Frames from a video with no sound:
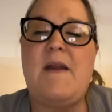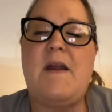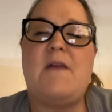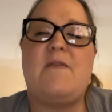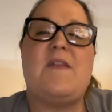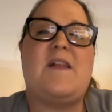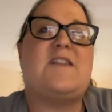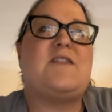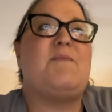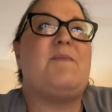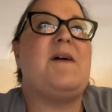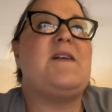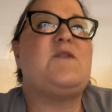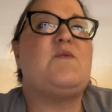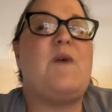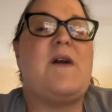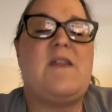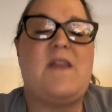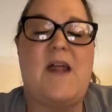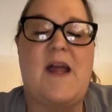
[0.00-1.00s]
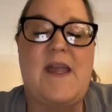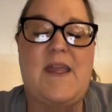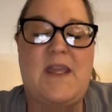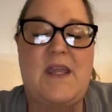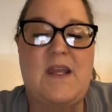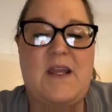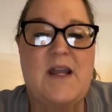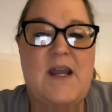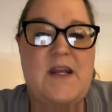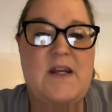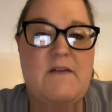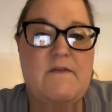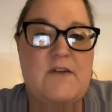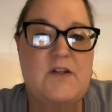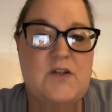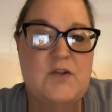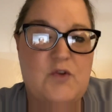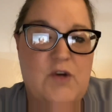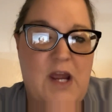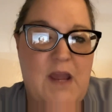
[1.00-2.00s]
That's the best way that I can kind of
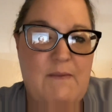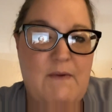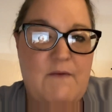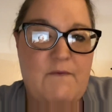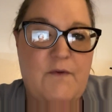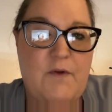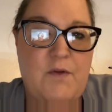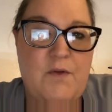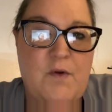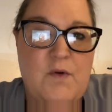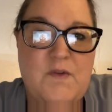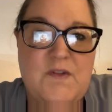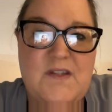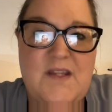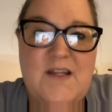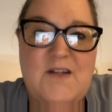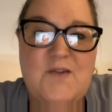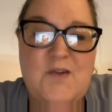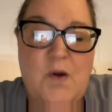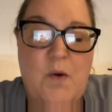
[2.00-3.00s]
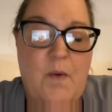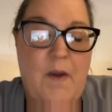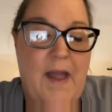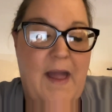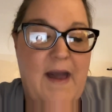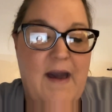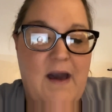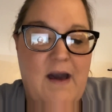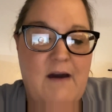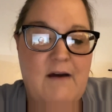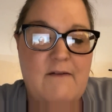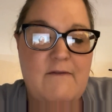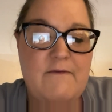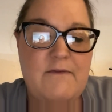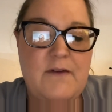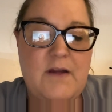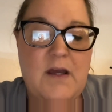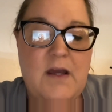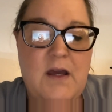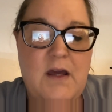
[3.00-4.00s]
describe it for those that don't
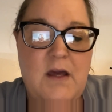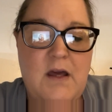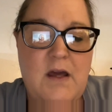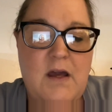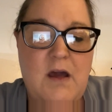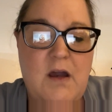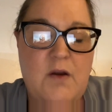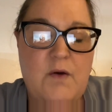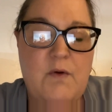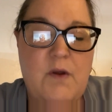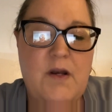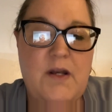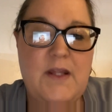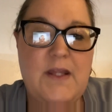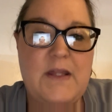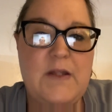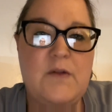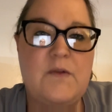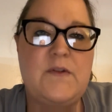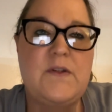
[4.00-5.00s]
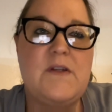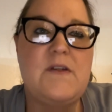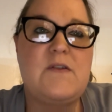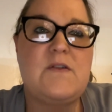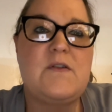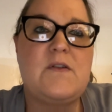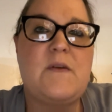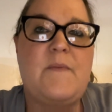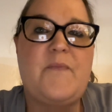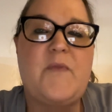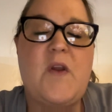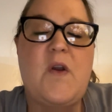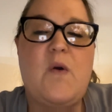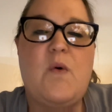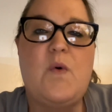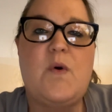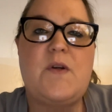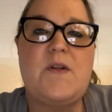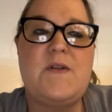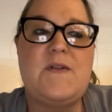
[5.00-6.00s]
have a chronic illness
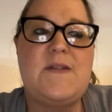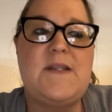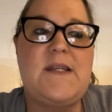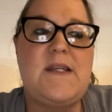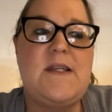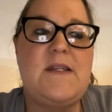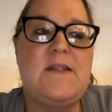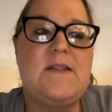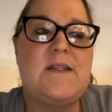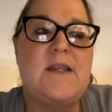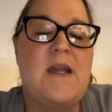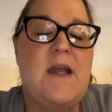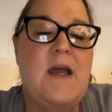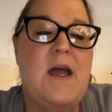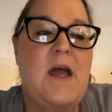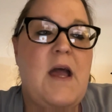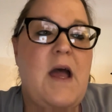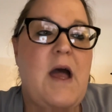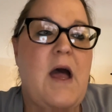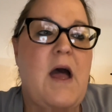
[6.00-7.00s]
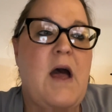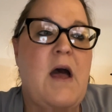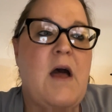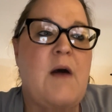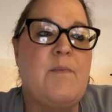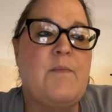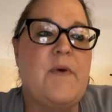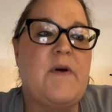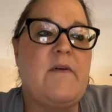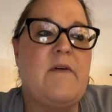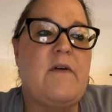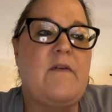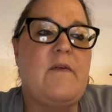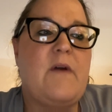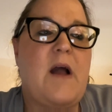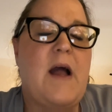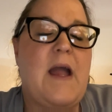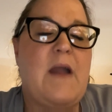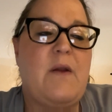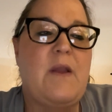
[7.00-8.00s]
or disease. But
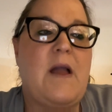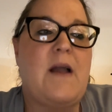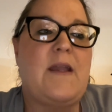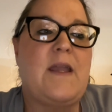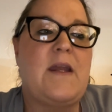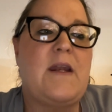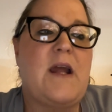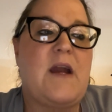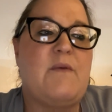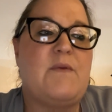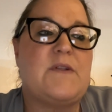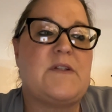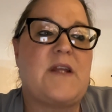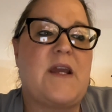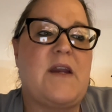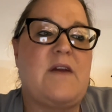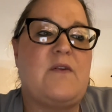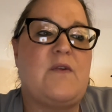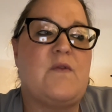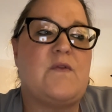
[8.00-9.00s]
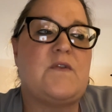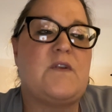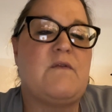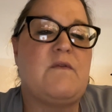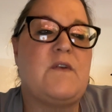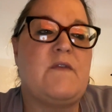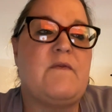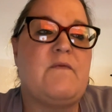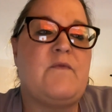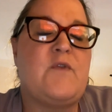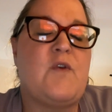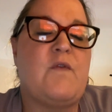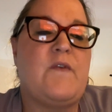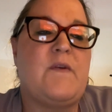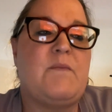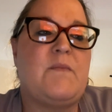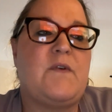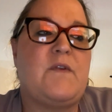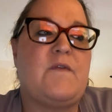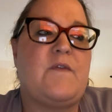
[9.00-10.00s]
I was diagnosed
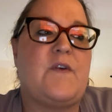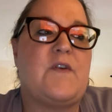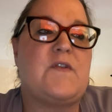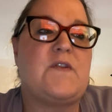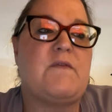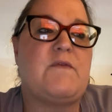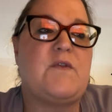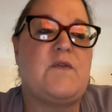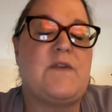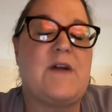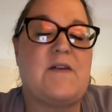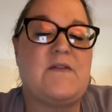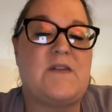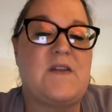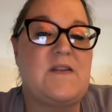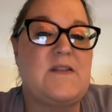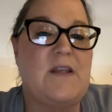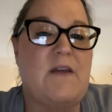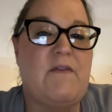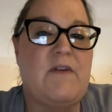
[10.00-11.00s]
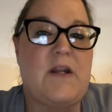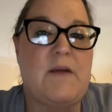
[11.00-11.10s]
November 1st of 2007.